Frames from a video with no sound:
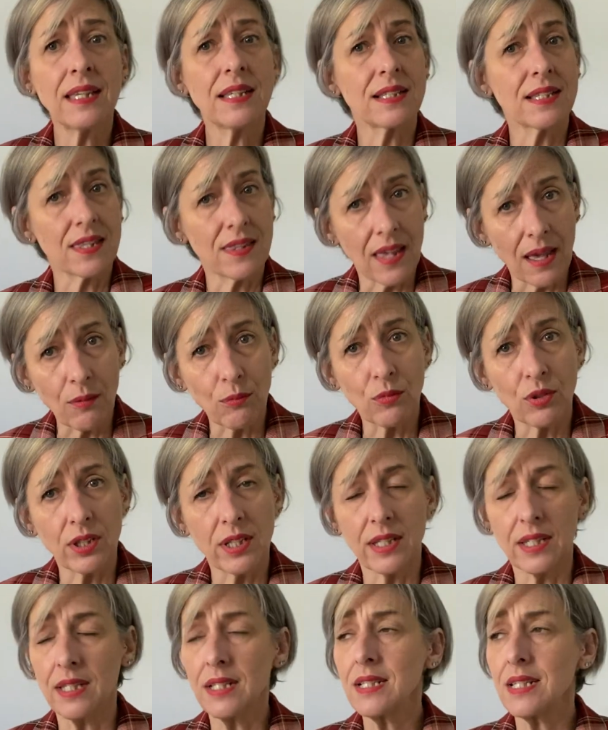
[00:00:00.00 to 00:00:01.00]
Is that what
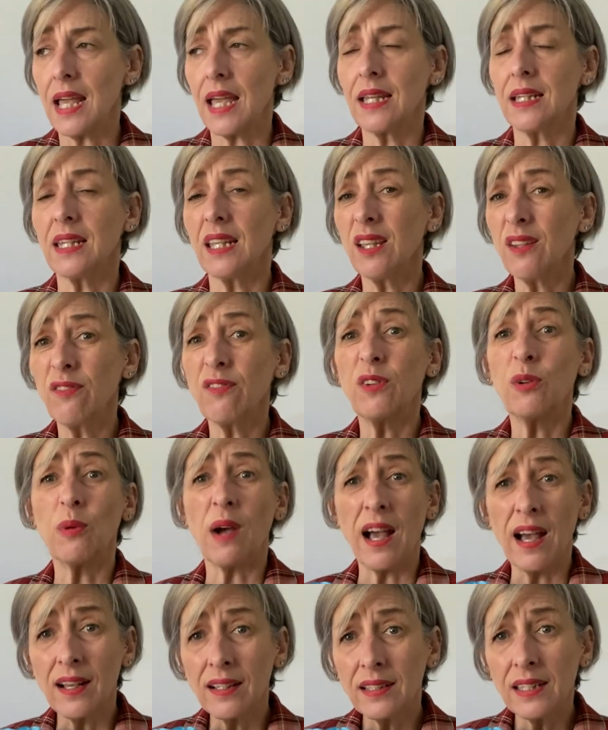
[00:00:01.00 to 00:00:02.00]
it is? And if you
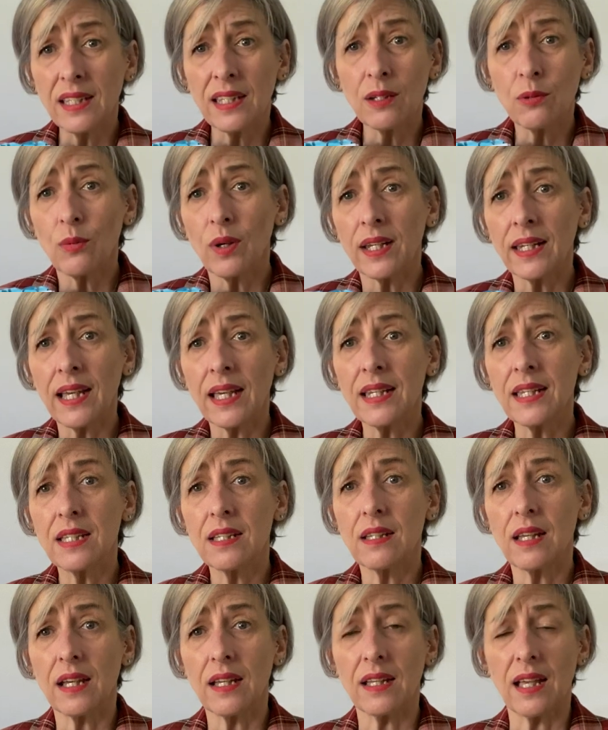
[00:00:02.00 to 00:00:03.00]
are getting
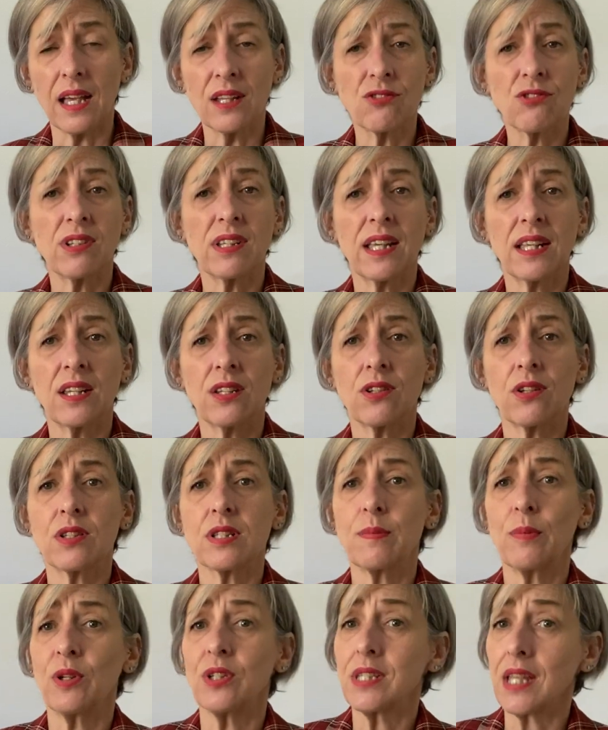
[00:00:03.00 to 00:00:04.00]

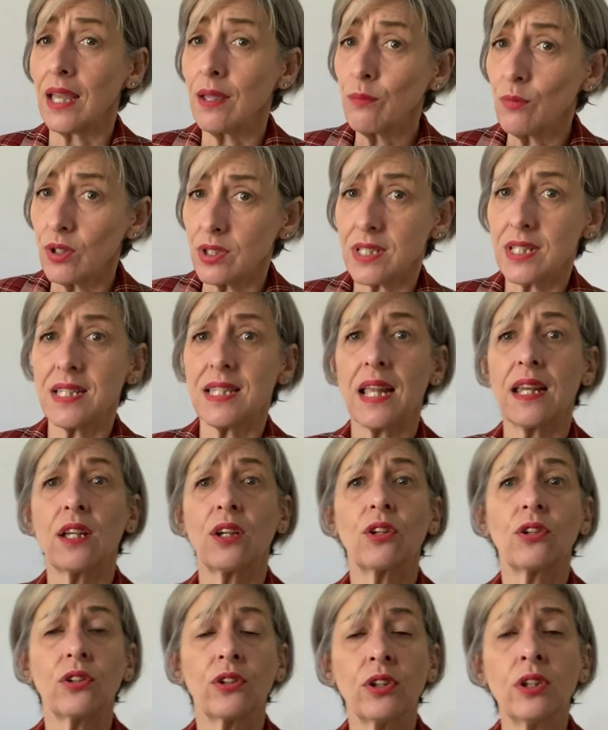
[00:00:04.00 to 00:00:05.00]
$180 per day, what does that
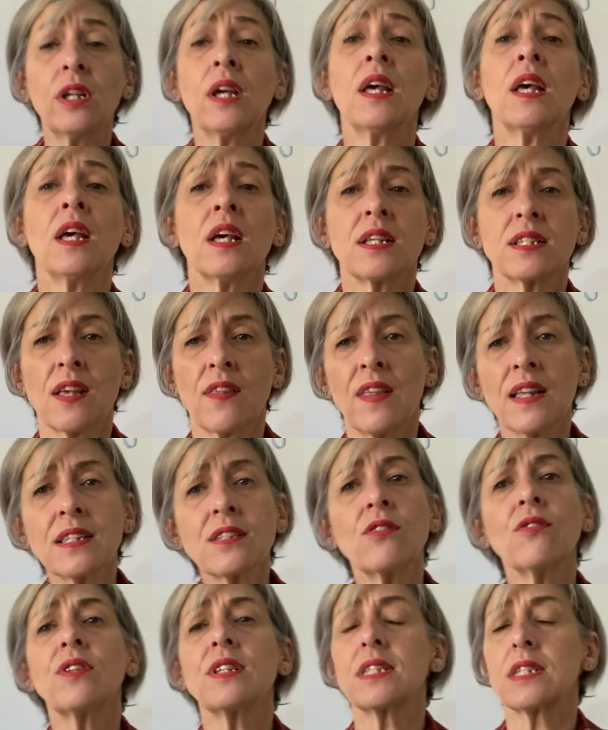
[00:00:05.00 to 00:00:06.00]
include? So that's
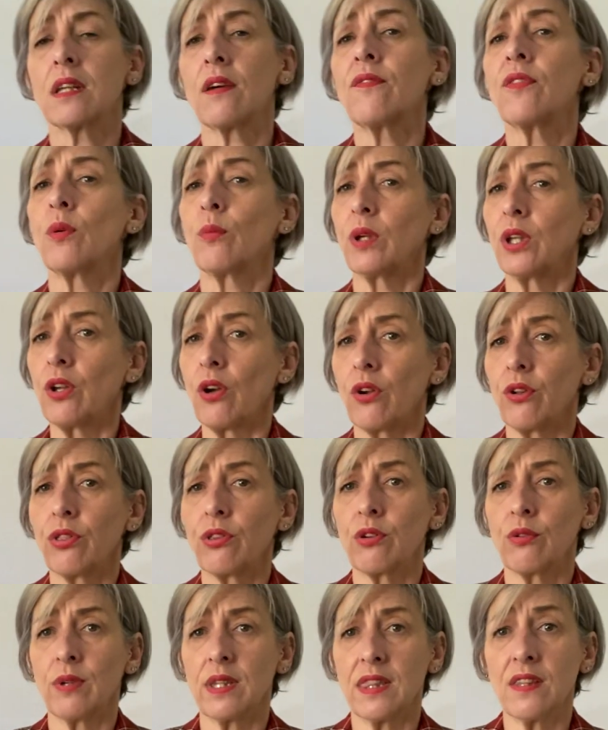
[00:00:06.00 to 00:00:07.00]
all the stuff that we go
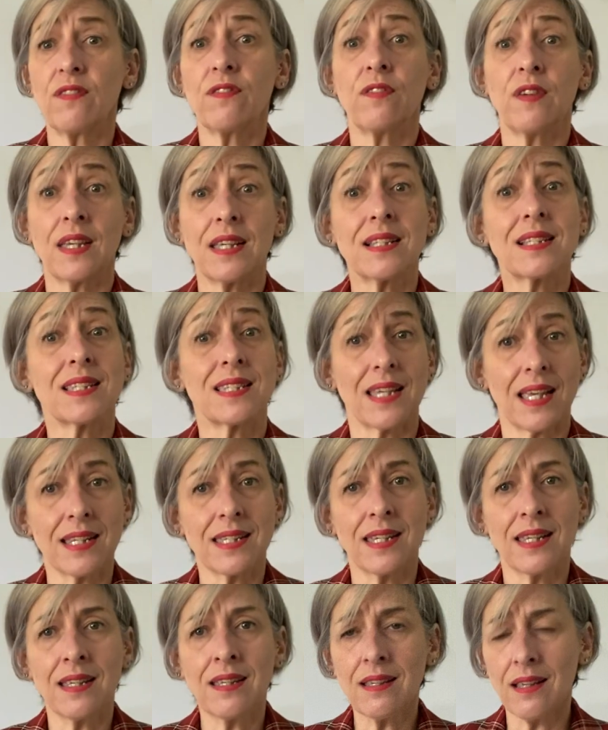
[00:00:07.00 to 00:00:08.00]
through in the fee
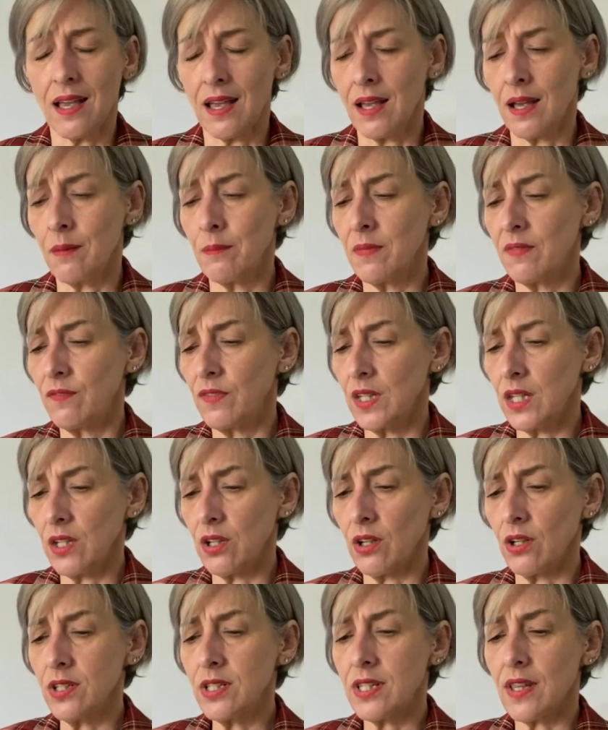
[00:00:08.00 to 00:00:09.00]
setting
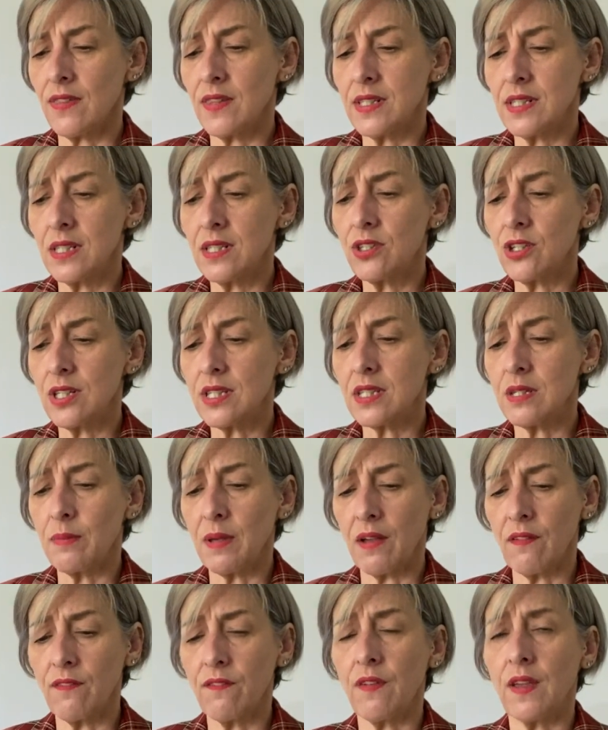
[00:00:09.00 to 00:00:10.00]
video. So this is just
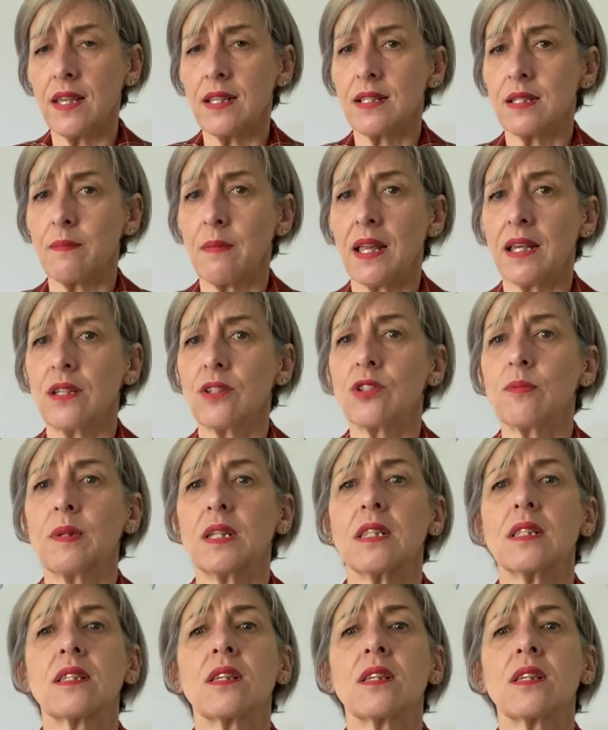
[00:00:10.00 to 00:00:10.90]
about fees management.